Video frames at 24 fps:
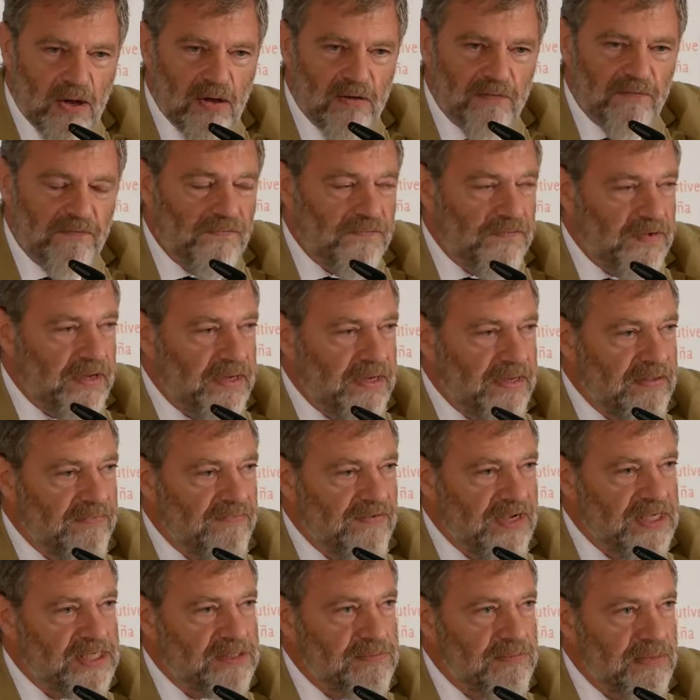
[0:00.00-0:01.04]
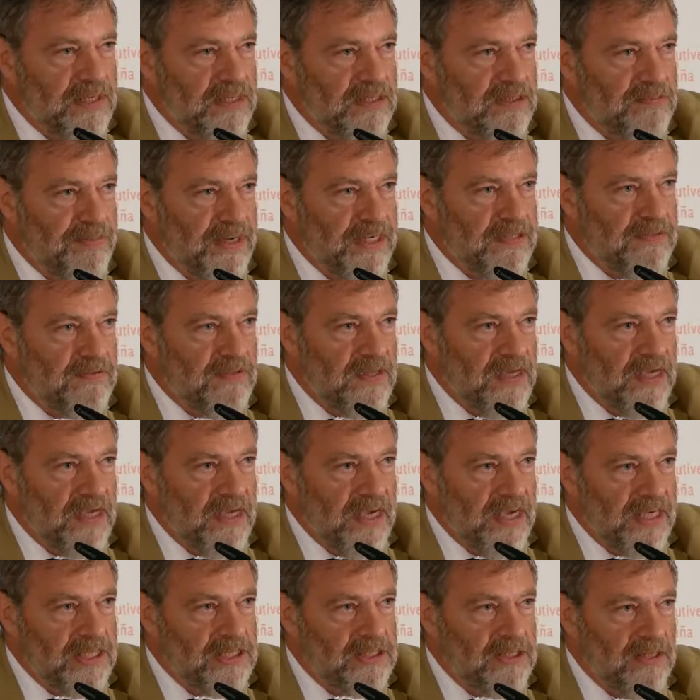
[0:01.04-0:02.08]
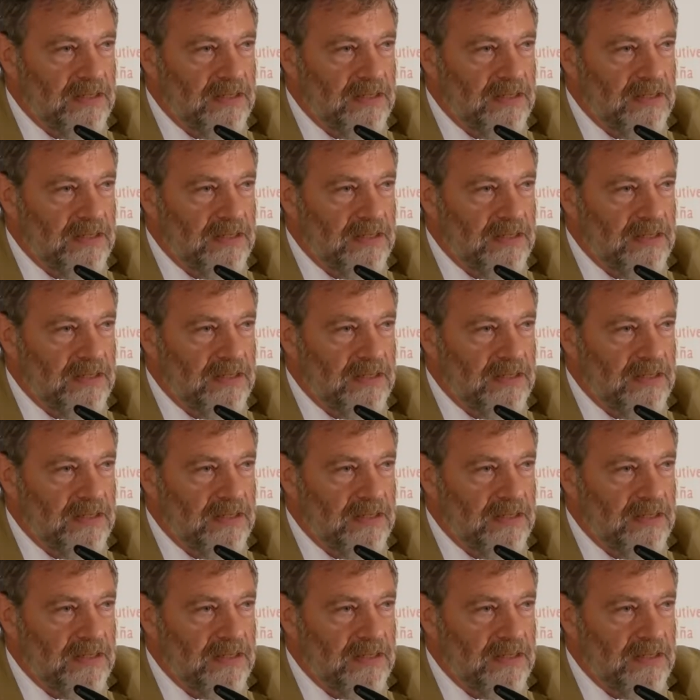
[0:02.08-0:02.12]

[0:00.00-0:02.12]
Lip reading: of investment, but the